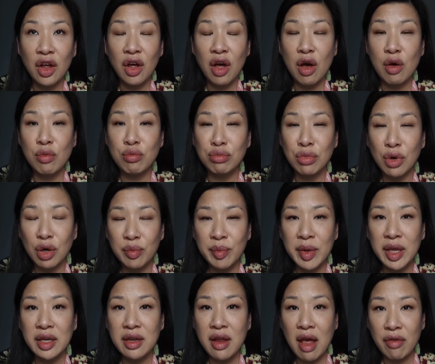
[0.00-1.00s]
a
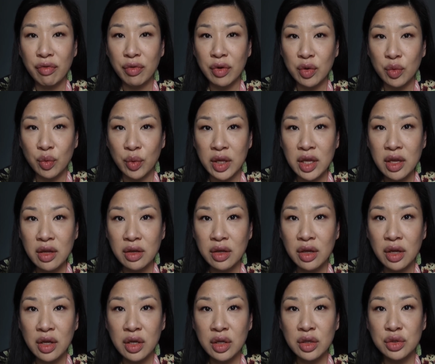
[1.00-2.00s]
moment every week
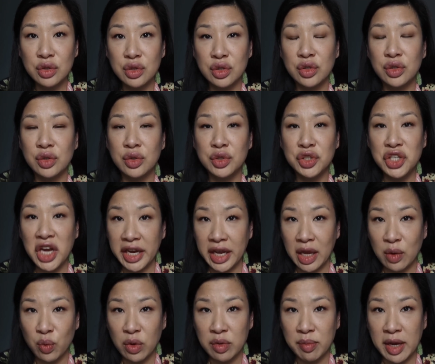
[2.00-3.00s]
to check
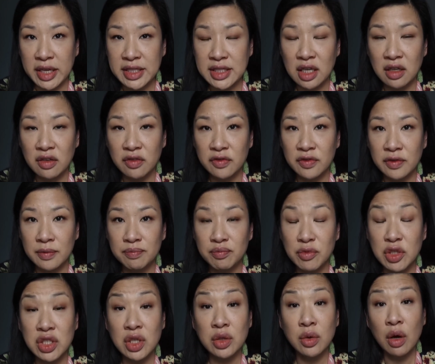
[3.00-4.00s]
in with myself.
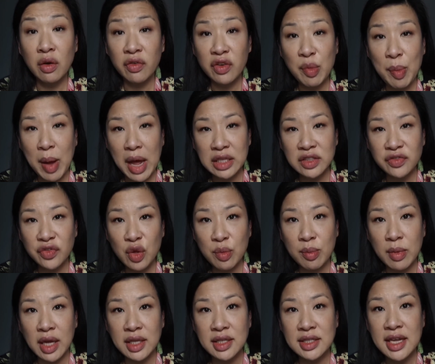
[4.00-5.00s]
So over the past few
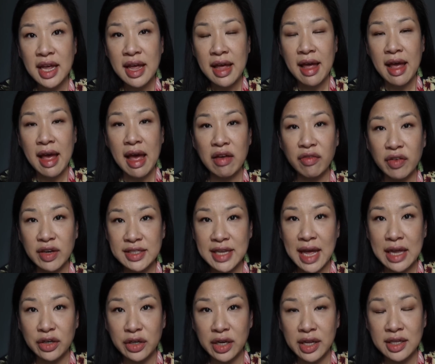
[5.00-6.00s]
months, every
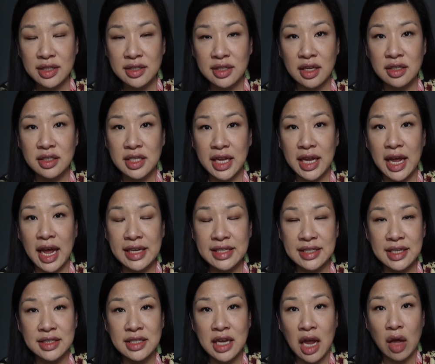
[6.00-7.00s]
Saturday and Sunday, I
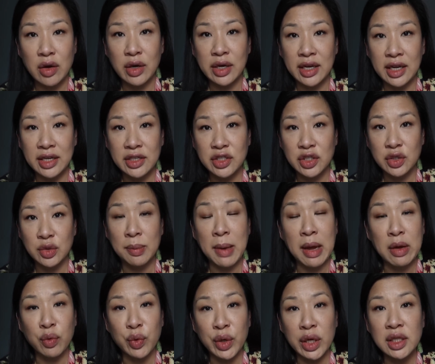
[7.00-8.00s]
sit down and I do my
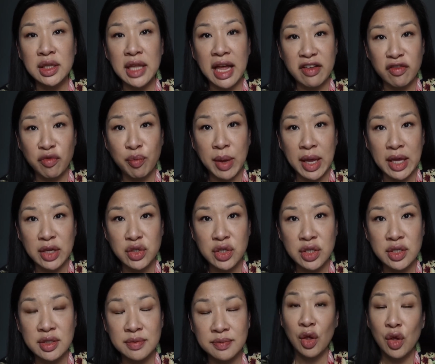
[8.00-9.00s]
real life
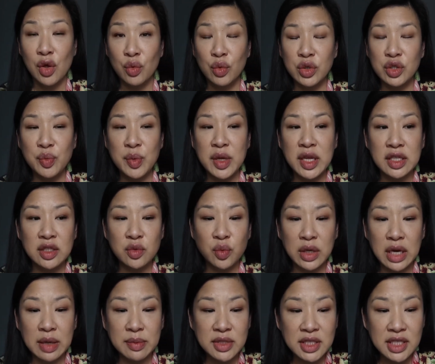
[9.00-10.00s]
pages, which means
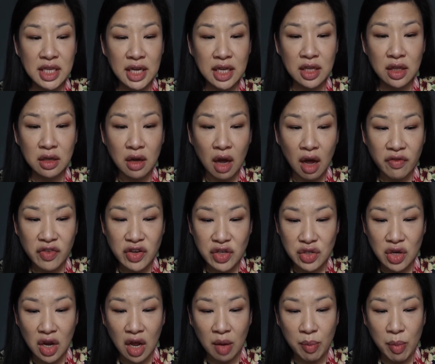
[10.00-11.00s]
when I'm sitting in the coffee
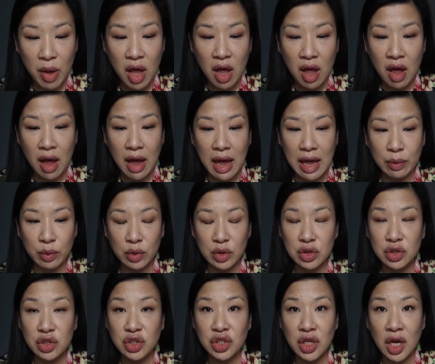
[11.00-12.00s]
shop, I will
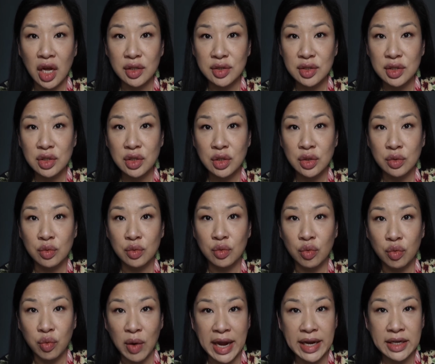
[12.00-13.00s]
just
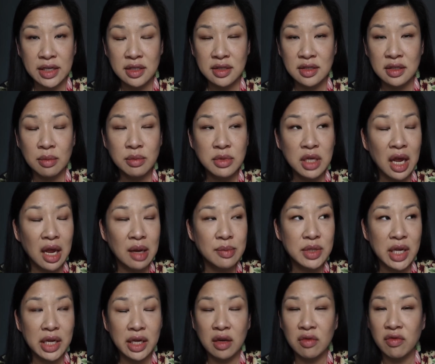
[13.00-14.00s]
write. Sometimes
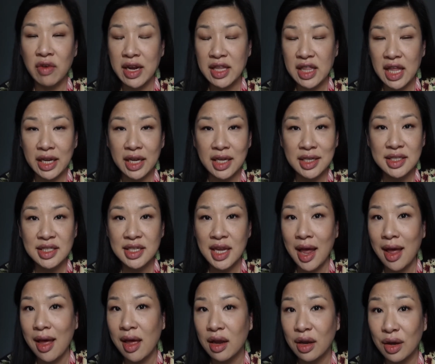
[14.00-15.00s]
I can write like
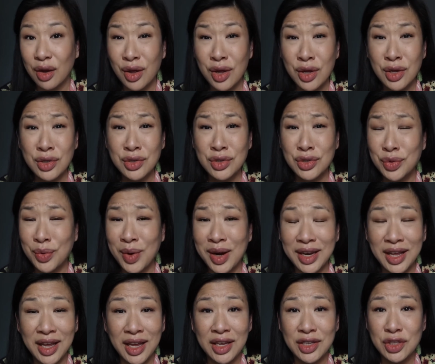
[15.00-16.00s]
10,
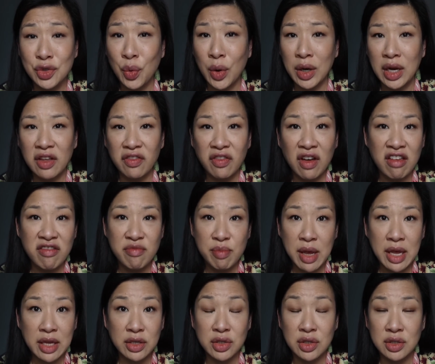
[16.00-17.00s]
20, 25
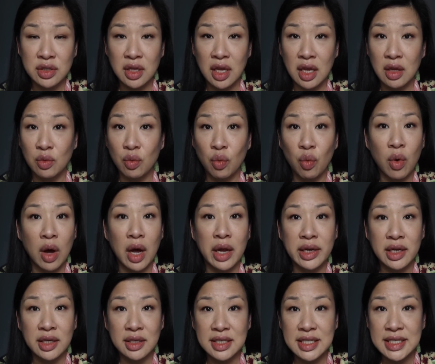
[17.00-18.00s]
pages in
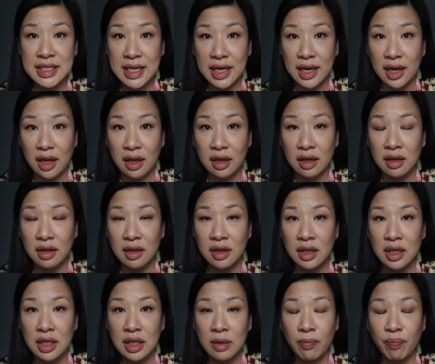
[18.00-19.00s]
one sitting.
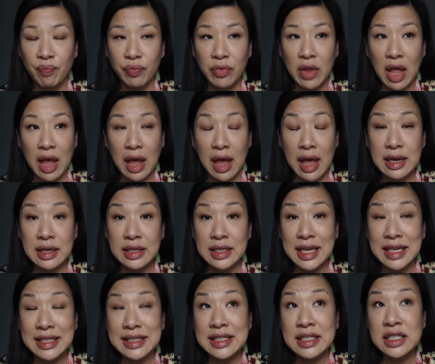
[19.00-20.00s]
And
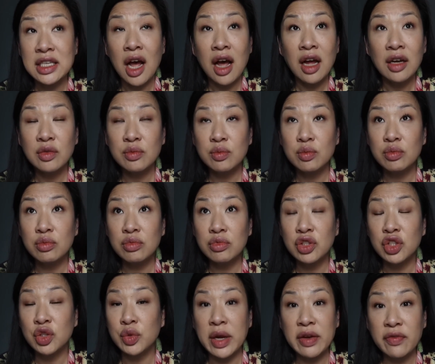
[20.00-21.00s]
it's not
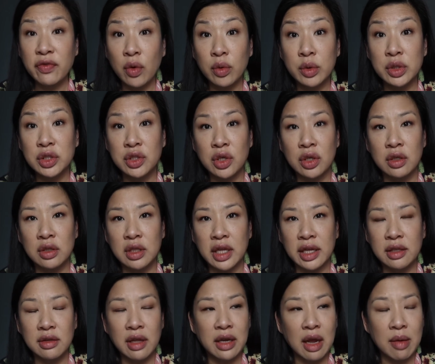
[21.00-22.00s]
straightforward
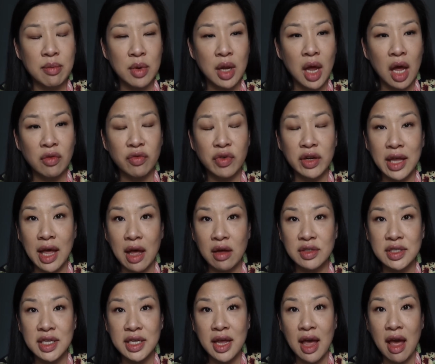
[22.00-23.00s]
journaling. Like I'm not
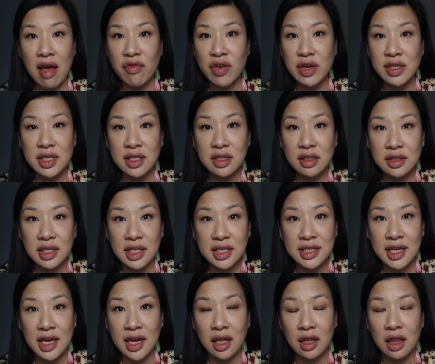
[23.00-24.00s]
recounting every single
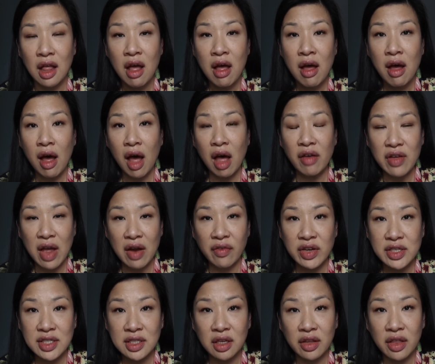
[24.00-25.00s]
detail of
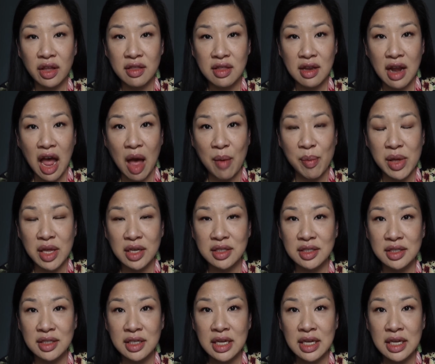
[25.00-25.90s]
every single thing that happened